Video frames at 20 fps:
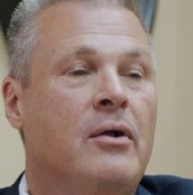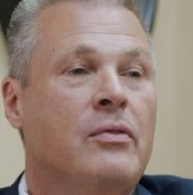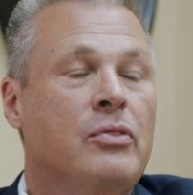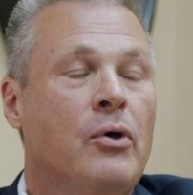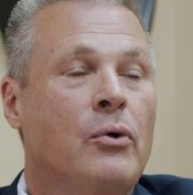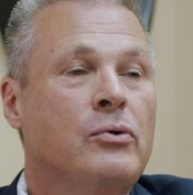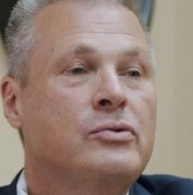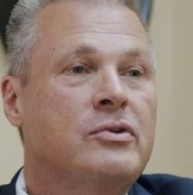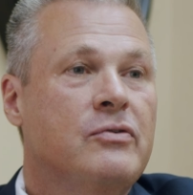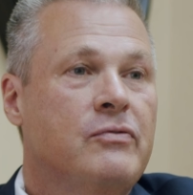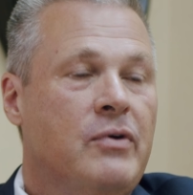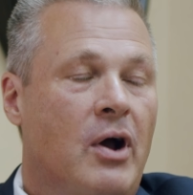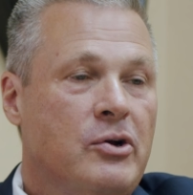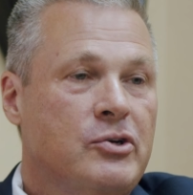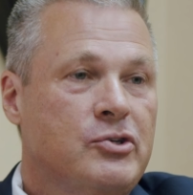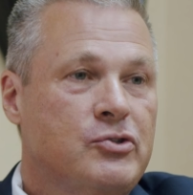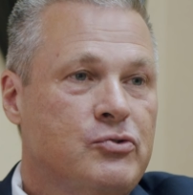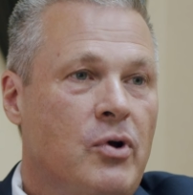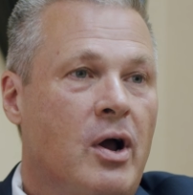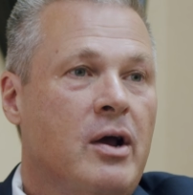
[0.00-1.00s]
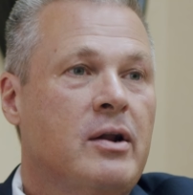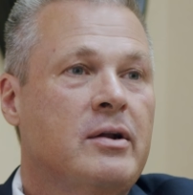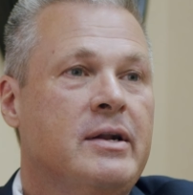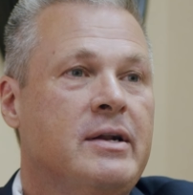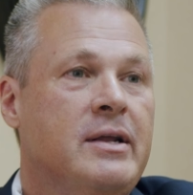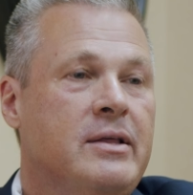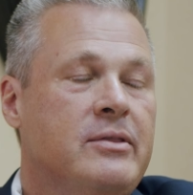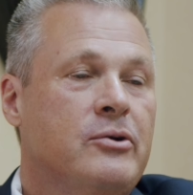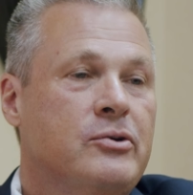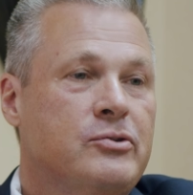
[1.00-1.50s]
those that are
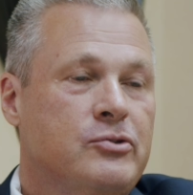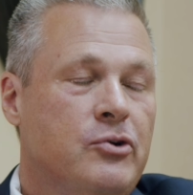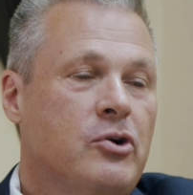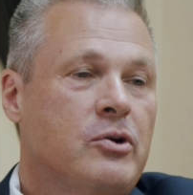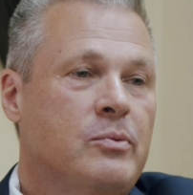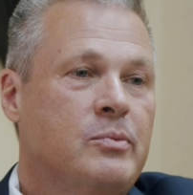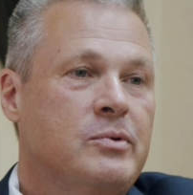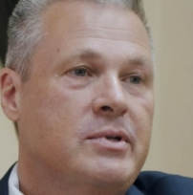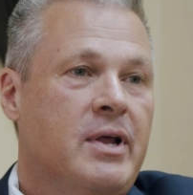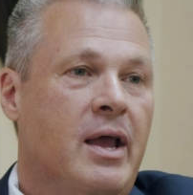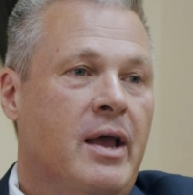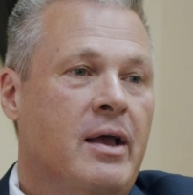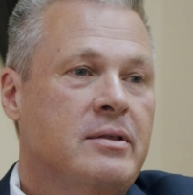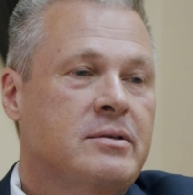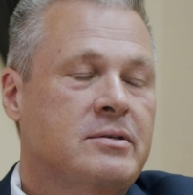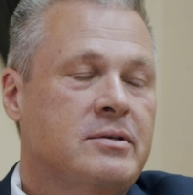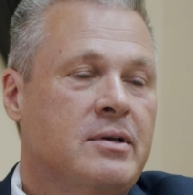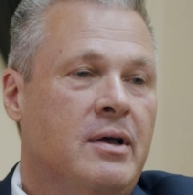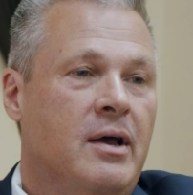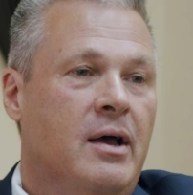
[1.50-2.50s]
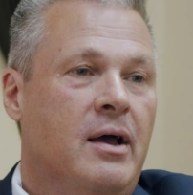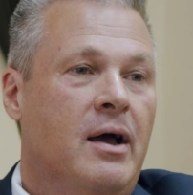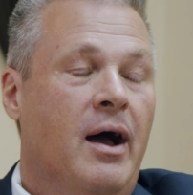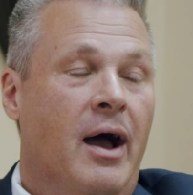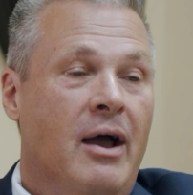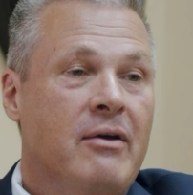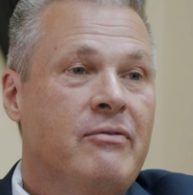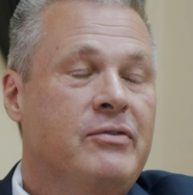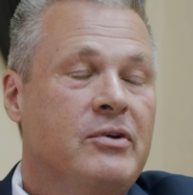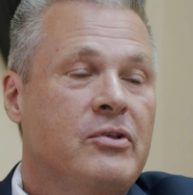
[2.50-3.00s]
struggling in their circumstance.
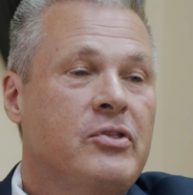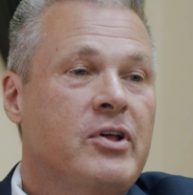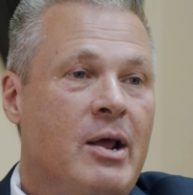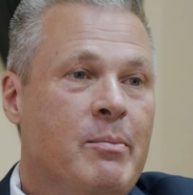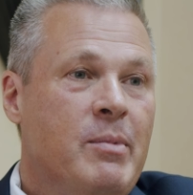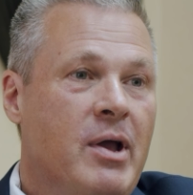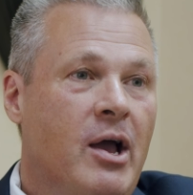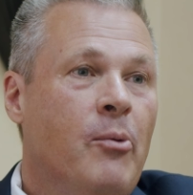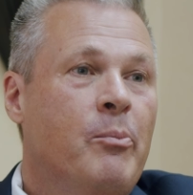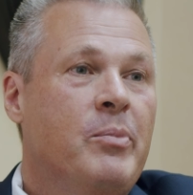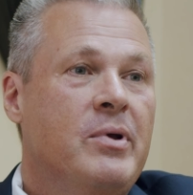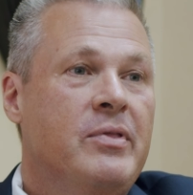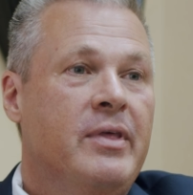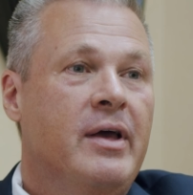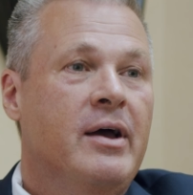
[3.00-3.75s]
I feel that I'm helping